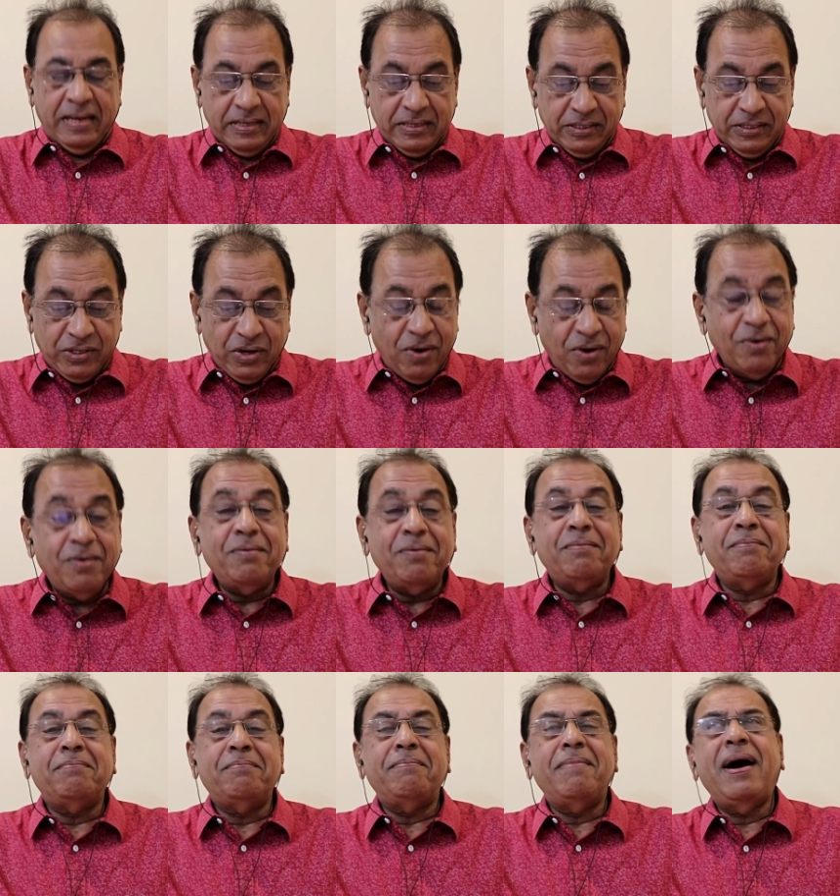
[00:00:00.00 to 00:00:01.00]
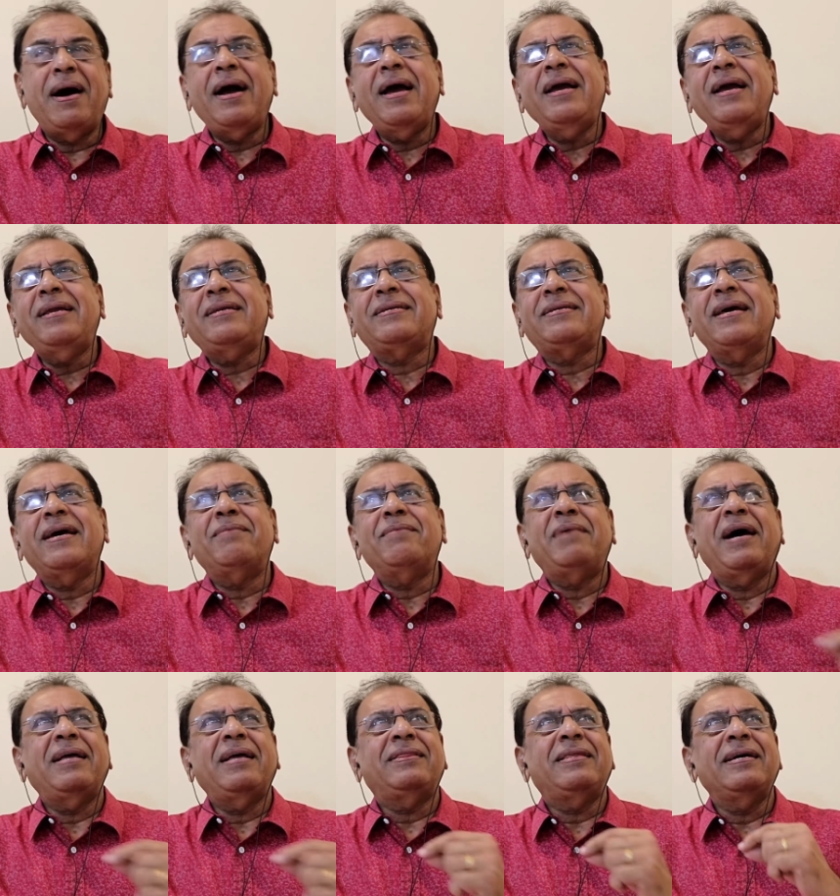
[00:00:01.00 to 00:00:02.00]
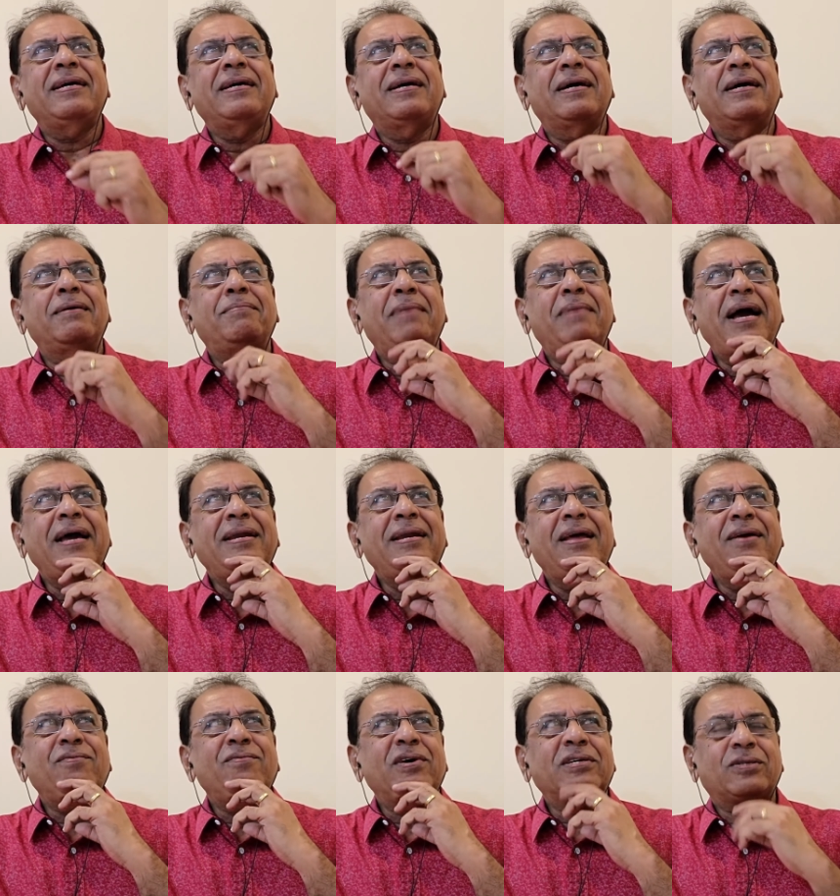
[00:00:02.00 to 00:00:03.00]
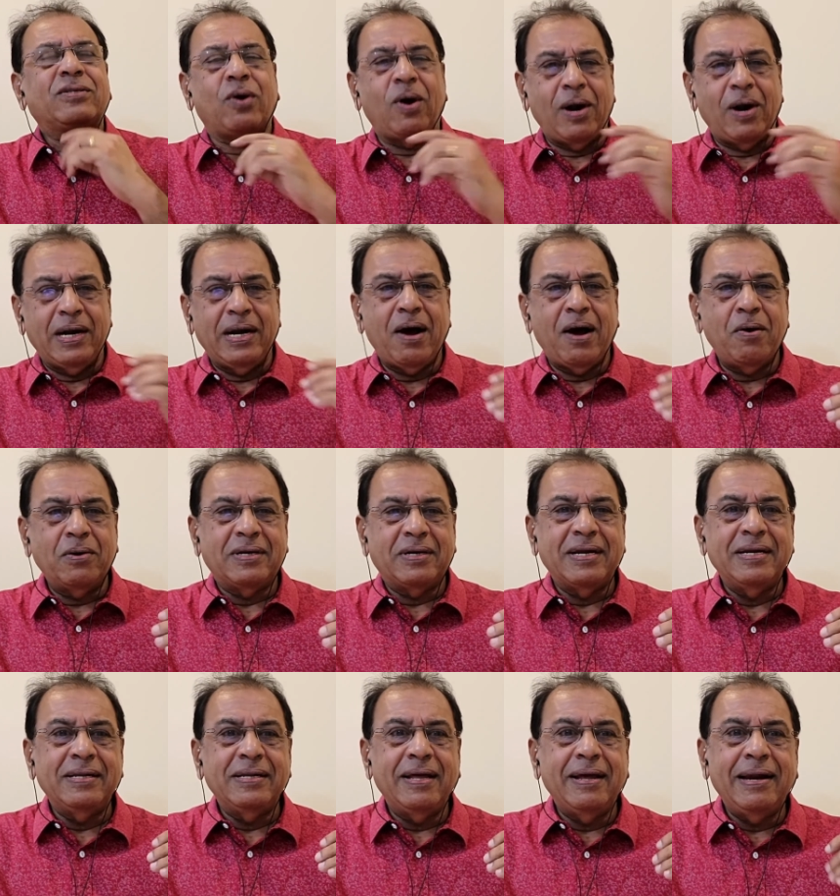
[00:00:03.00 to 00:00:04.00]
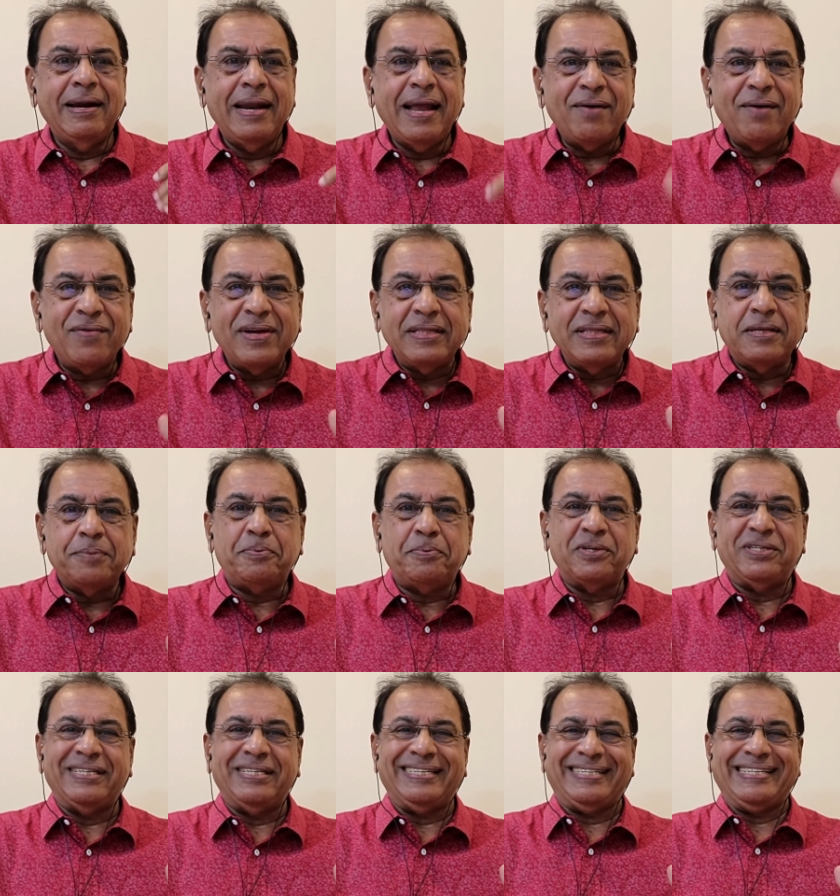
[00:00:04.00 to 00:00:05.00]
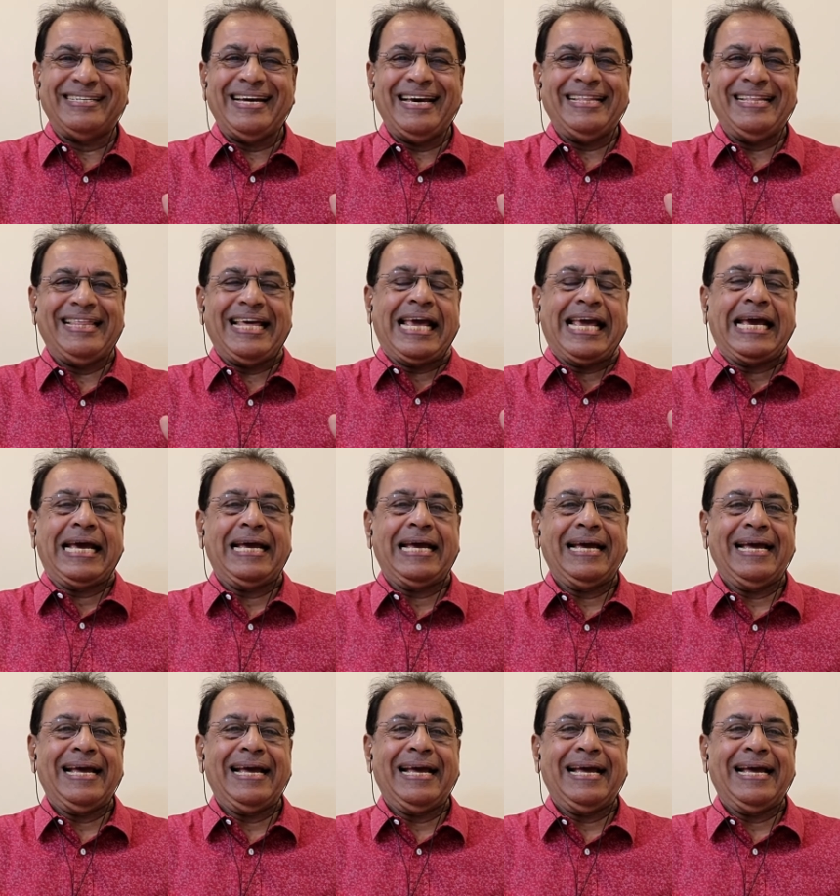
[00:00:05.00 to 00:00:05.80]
So my term, I think, my name was called out in the 11th position, I think.